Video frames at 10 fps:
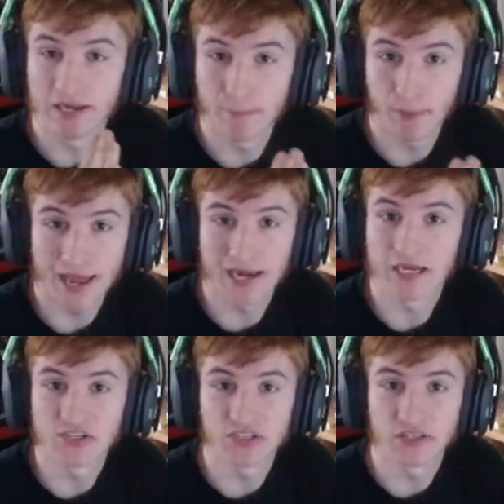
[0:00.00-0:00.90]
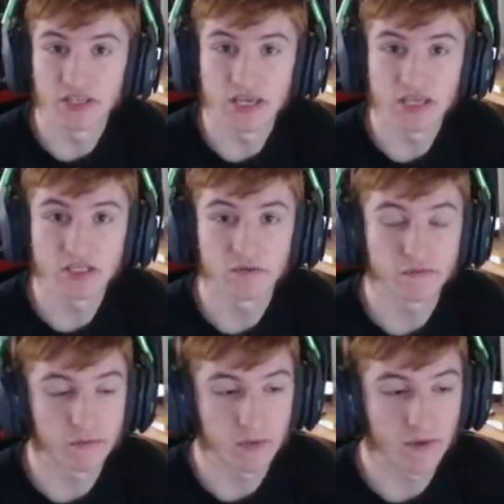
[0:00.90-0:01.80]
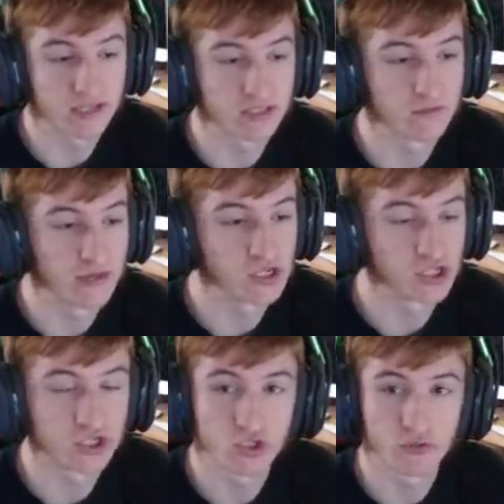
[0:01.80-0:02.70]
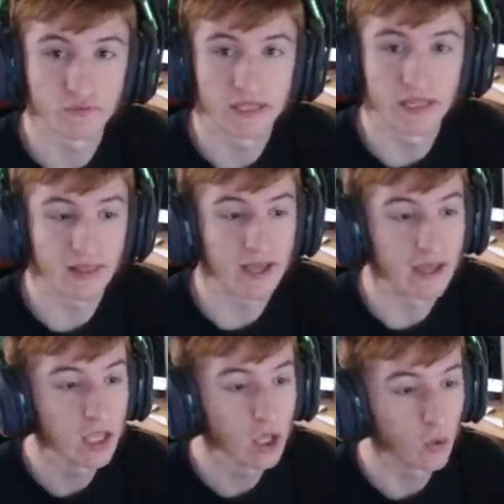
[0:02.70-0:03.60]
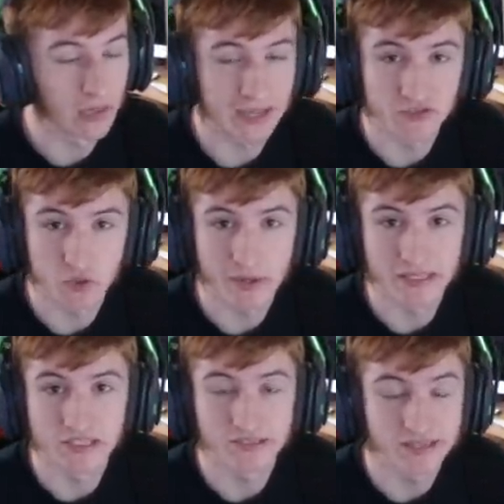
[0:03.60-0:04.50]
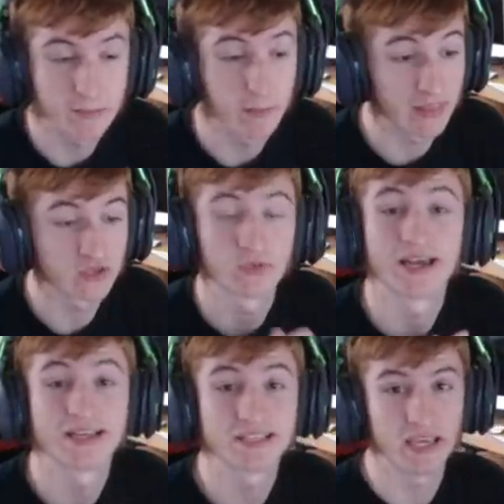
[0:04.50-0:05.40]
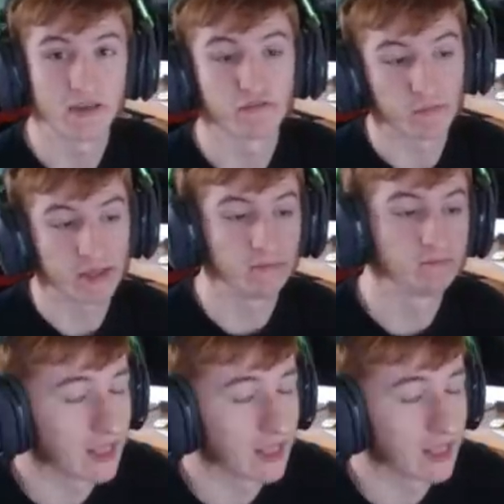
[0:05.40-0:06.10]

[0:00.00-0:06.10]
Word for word: blacklisted these from the ranked adventure and stuff like that? We'll have to wait and see, but that's what I take from it.